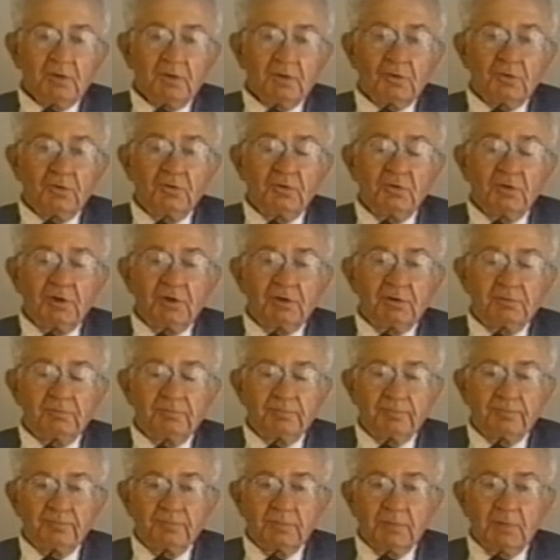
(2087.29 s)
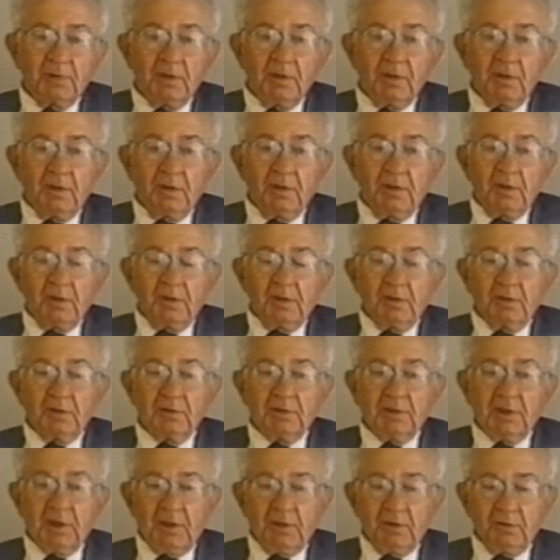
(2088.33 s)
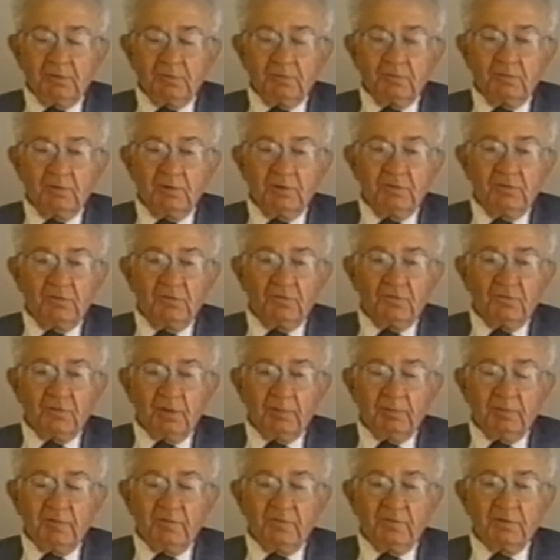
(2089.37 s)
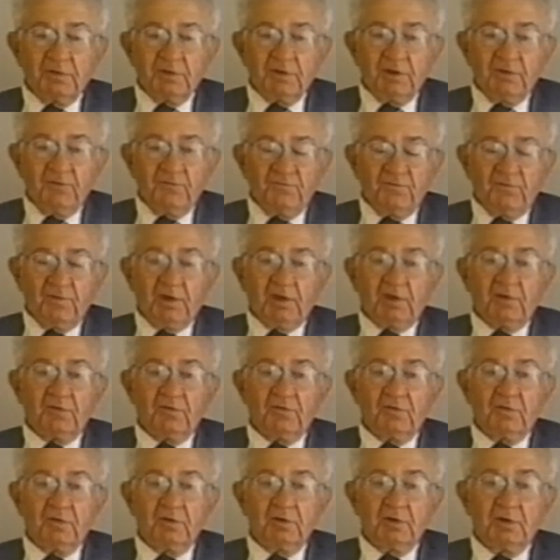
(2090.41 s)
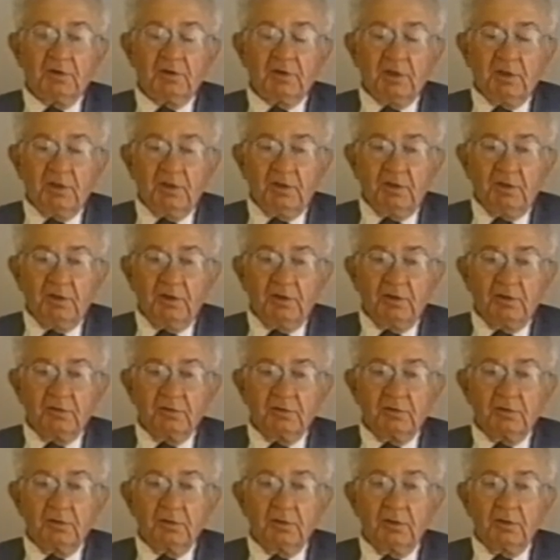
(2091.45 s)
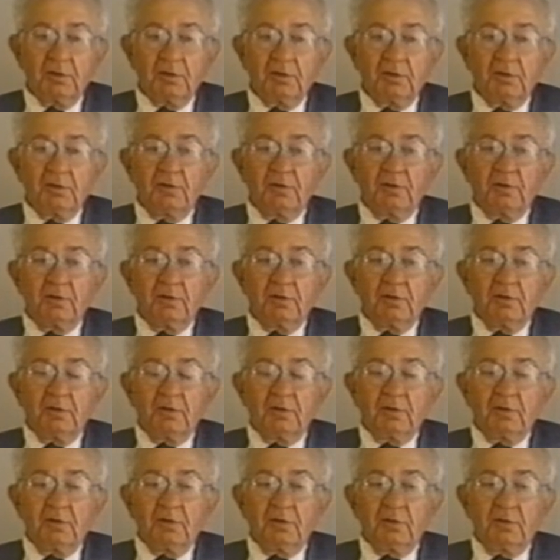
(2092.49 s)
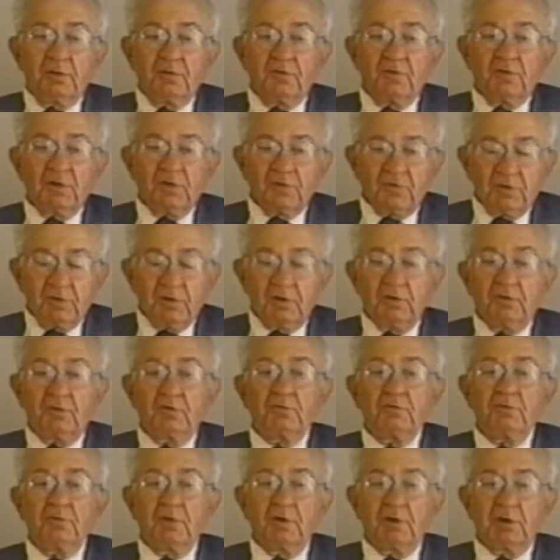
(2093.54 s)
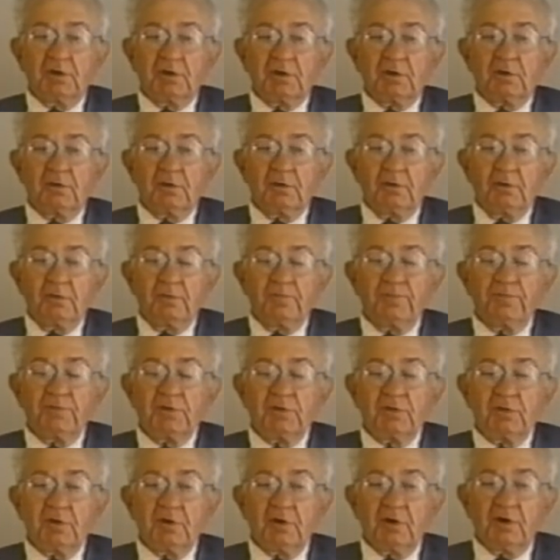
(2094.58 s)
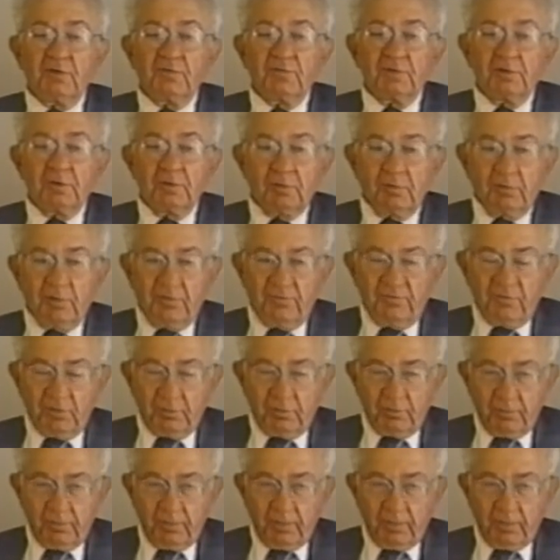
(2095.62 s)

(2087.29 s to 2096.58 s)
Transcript: Coogan dealt with some of the defects in a 1962 article in the Harvard Law Review.